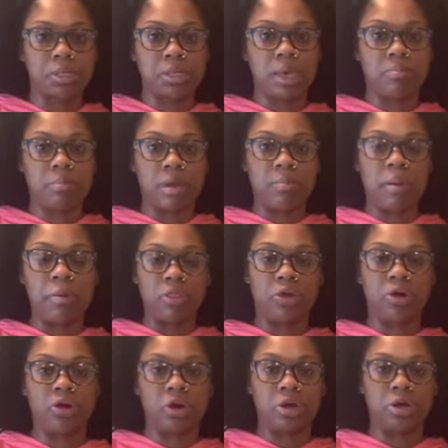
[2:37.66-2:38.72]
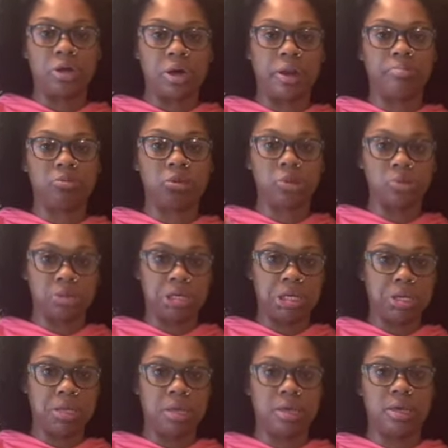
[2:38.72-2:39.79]
that me and my mother are gonna cut up the
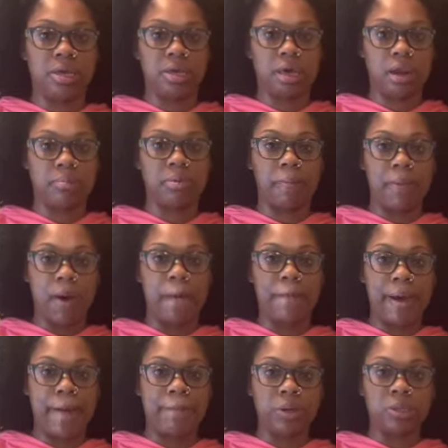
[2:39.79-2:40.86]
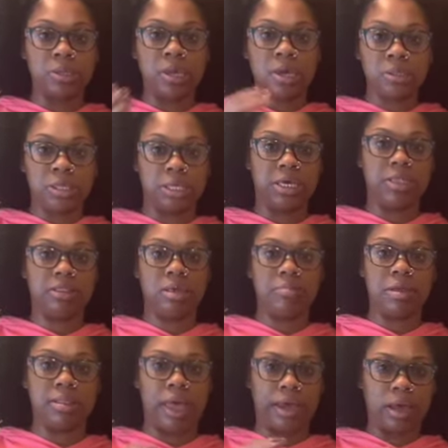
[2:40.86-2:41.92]
zucchini and cut up the bell peppers to get them
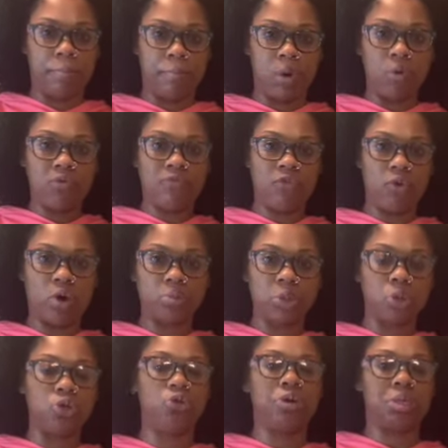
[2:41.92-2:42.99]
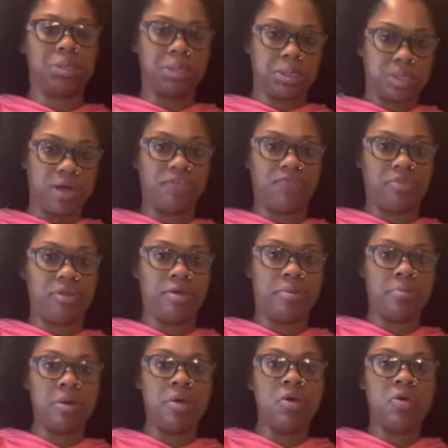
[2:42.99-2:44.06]
in like a boat form so you can stuff them.